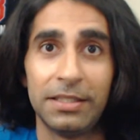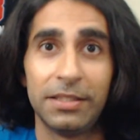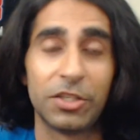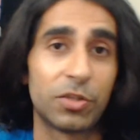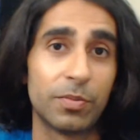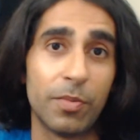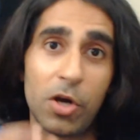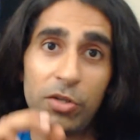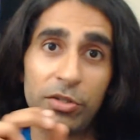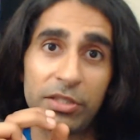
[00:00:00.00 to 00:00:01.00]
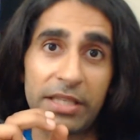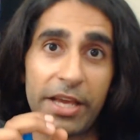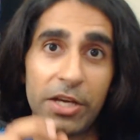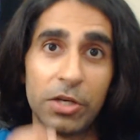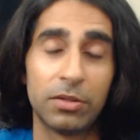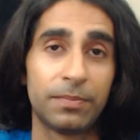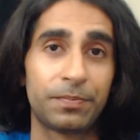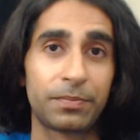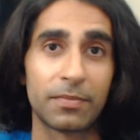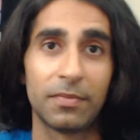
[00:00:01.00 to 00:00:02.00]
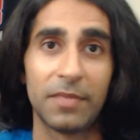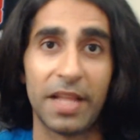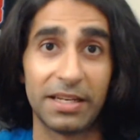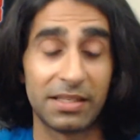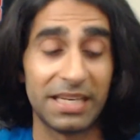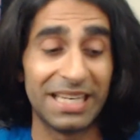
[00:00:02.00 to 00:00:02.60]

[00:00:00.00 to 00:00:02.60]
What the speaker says: the small scale that